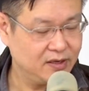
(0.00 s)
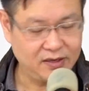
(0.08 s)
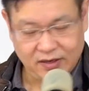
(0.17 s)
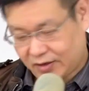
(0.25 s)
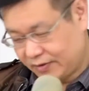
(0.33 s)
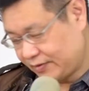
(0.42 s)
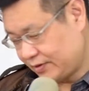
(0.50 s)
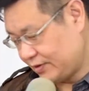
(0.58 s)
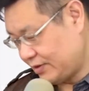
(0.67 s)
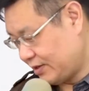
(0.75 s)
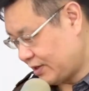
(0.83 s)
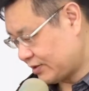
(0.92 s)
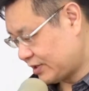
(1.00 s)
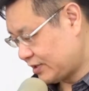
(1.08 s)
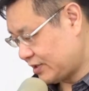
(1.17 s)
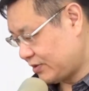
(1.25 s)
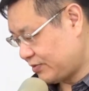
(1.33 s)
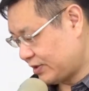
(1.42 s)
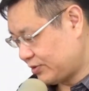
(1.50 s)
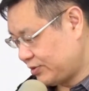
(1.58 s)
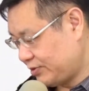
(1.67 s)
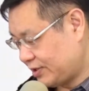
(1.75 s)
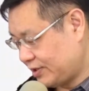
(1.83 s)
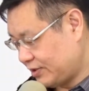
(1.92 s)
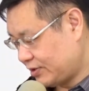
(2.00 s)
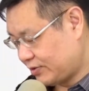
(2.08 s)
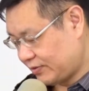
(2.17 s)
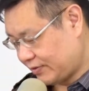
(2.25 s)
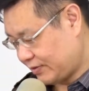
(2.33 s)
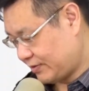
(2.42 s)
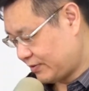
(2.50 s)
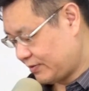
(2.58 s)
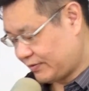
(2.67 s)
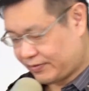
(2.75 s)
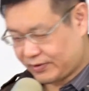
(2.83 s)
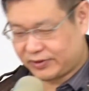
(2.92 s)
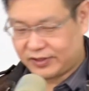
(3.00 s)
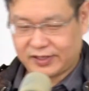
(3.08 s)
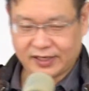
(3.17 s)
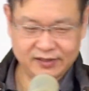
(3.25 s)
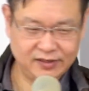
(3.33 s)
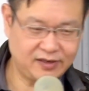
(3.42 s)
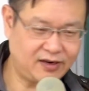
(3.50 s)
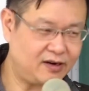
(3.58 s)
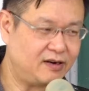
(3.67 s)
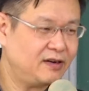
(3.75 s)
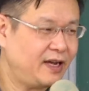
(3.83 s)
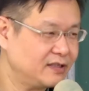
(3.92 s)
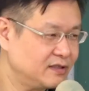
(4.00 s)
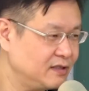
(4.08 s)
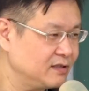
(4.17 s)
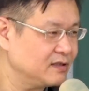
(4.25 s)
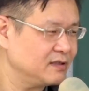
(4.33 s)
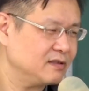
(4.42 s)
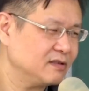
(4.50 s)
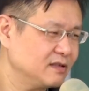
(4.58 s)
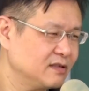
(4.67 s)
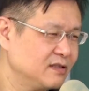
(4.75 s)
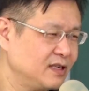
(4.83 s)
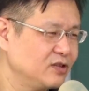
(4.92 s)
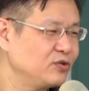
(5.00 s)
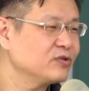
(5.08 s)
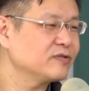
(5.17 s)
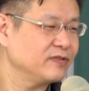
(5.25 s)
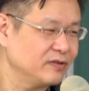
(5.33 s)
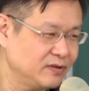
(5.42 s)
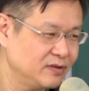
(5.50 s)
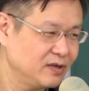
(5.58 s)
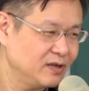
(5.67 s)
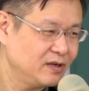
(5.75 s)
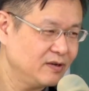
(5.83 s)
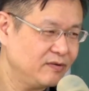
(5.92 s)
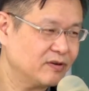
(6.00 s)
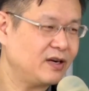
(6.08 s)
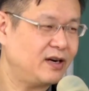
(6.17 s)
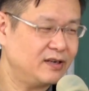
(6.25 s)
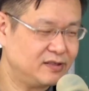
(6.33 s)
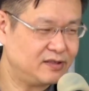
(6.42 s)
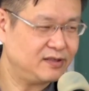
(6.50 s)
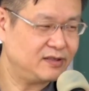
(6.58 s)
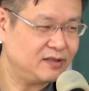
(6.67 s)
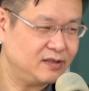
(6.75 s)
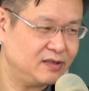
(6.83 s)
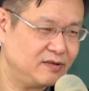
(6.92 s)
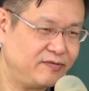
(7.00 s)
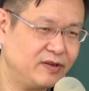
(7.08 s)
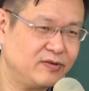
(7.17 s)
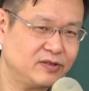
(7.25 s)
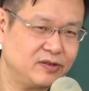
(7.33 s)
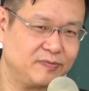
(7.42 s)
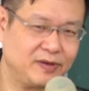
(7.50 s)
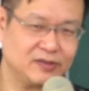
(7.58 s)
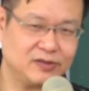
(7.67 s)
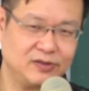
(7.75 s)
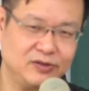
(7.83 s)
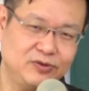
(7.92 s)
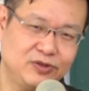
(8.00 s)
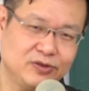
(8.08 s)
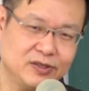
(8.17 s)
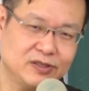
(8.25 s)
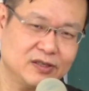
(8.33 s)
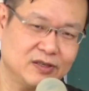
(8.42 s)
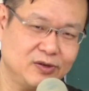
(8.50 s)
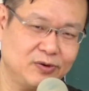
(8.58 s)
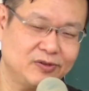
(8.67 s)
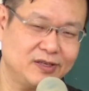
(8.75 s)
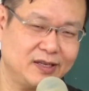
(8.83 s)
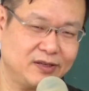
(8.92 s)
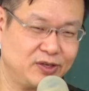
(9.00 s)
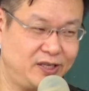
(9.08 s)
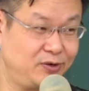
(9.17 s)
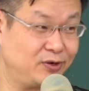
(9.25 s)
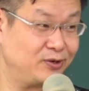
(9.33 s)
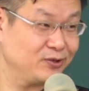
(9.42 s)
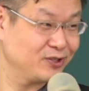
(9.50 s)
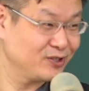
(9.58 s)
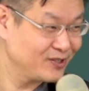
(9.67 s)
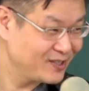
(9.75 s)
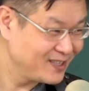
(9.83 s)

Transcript: However, in our system, you want to use this for detect the car accident. It's not useful. For car accident, the frequency response usually is lower than kilohertz.